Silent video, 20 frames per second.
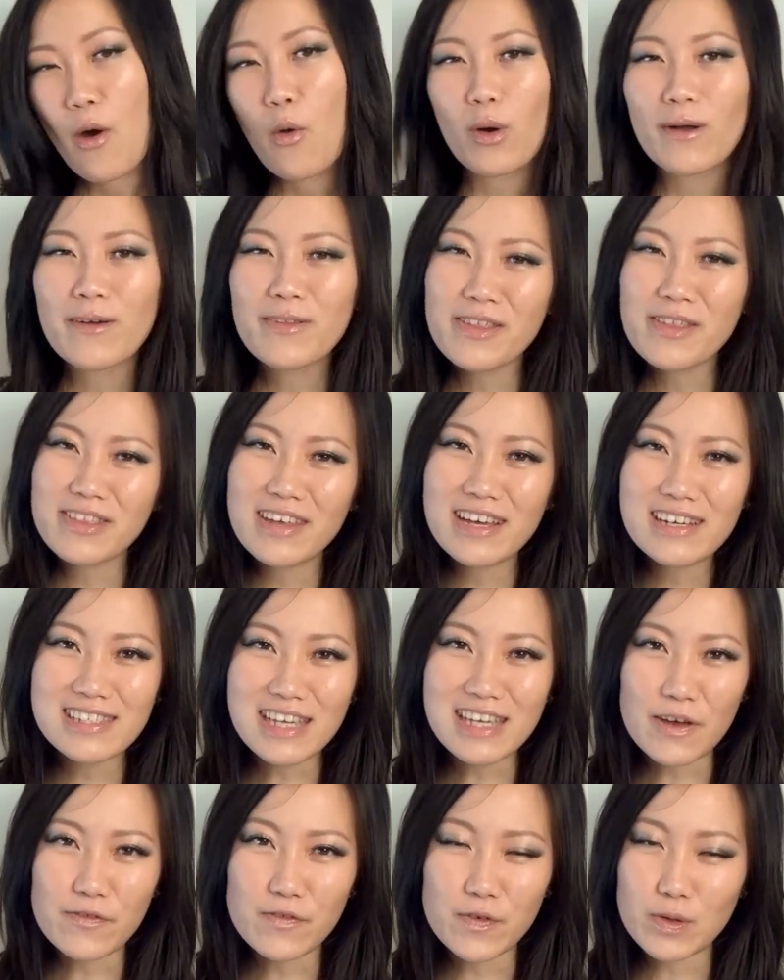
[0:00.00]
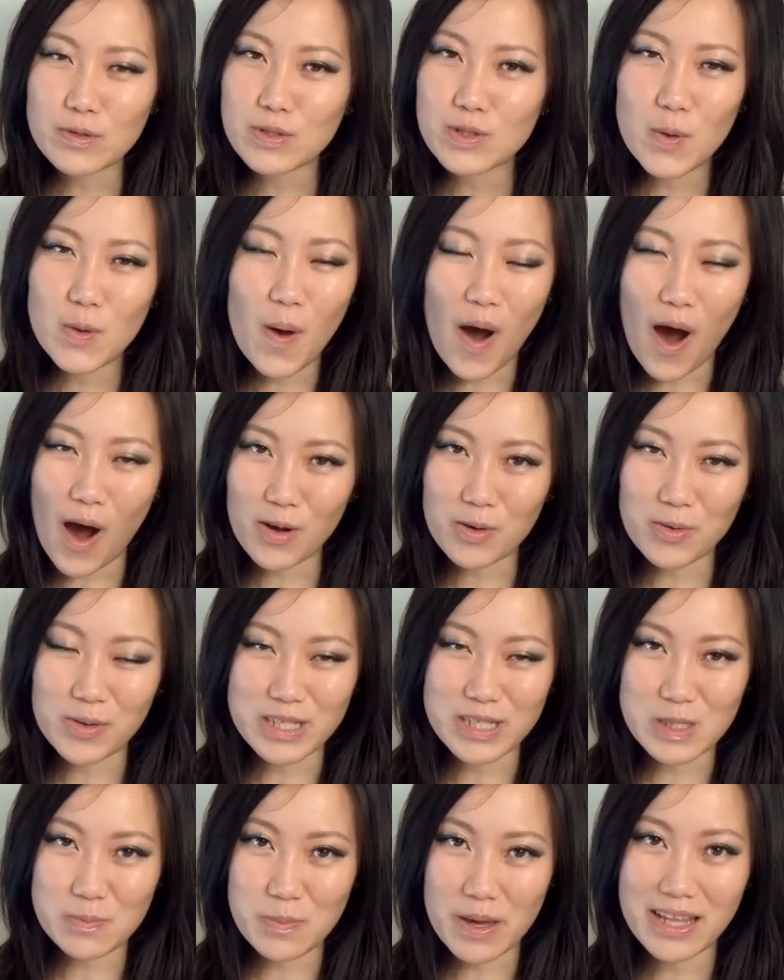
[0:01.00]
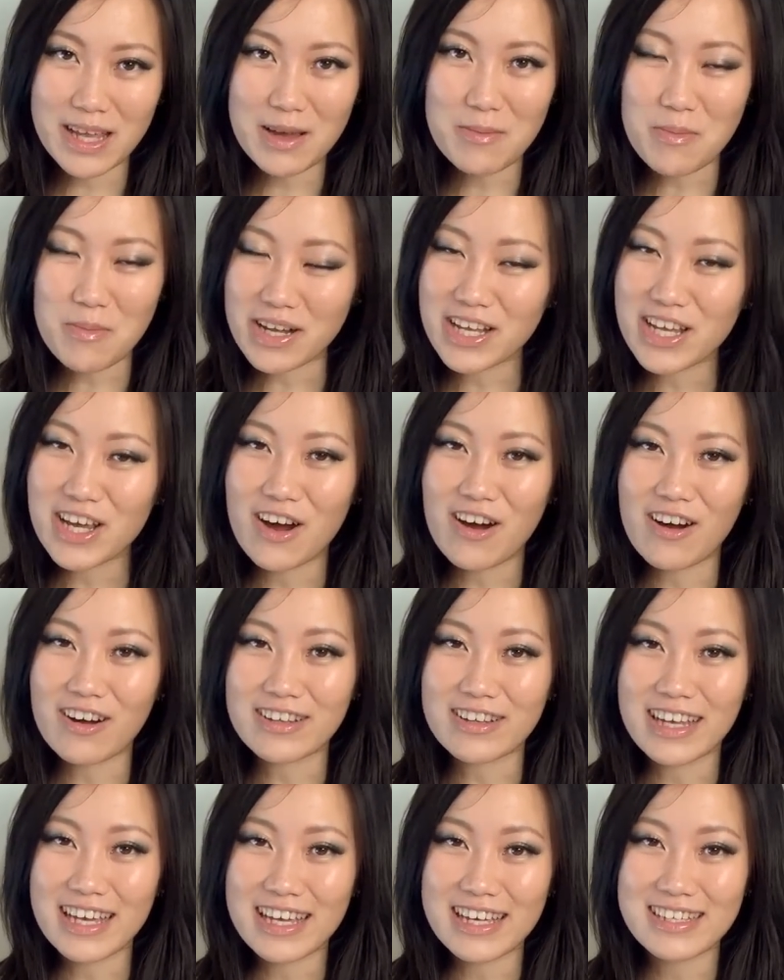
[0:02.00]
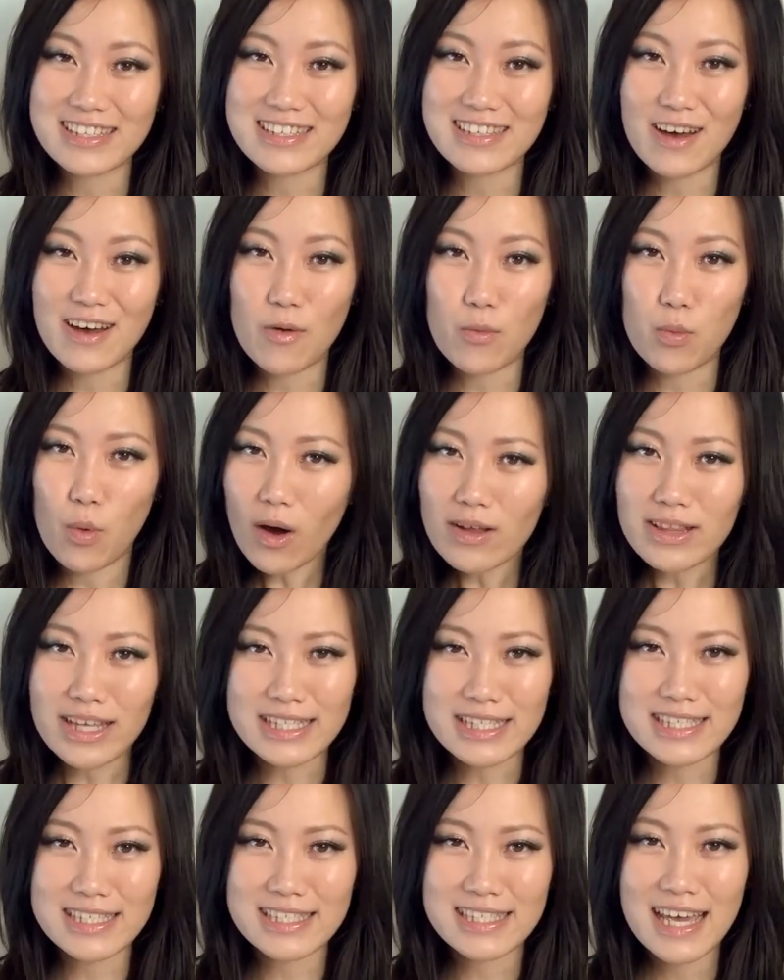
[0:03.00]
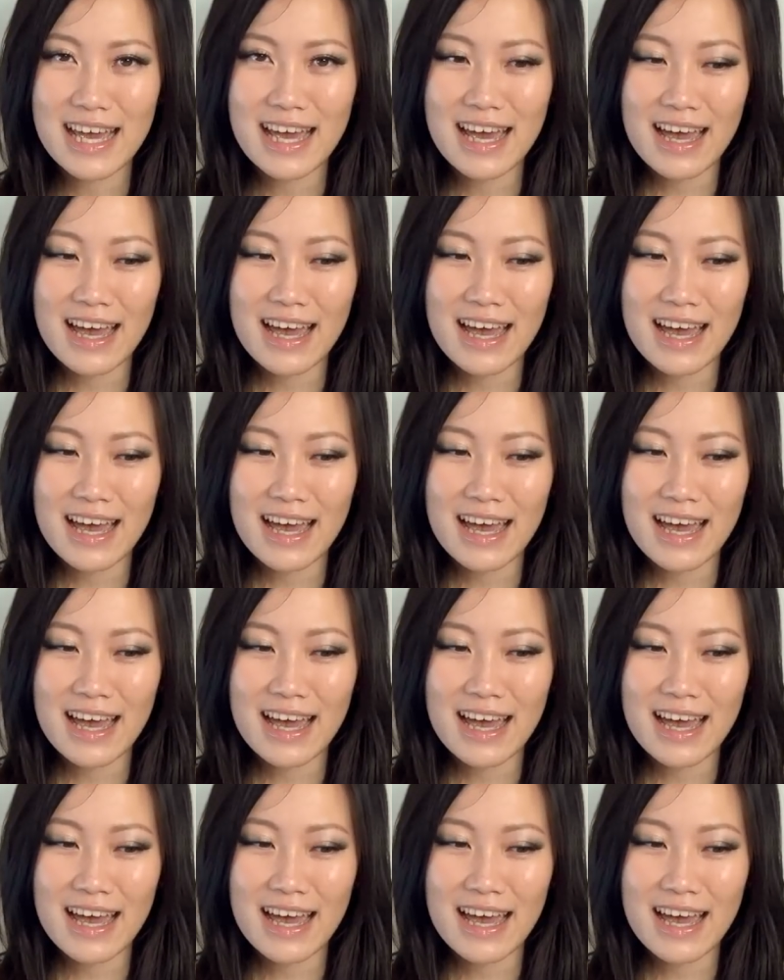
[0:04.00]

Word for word: one of the things I feel so awkward spending money on is uh, wallets